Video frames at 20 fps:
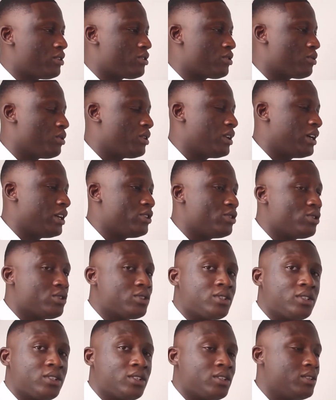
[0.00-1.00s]
So what I
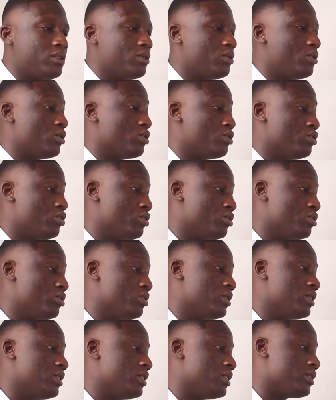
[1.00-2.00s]
just did or do
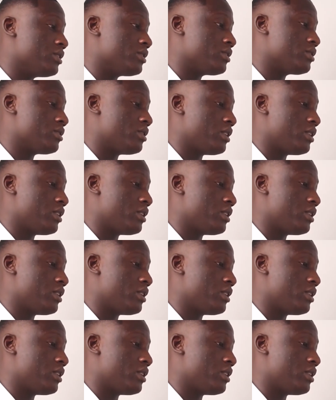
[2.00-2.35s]
is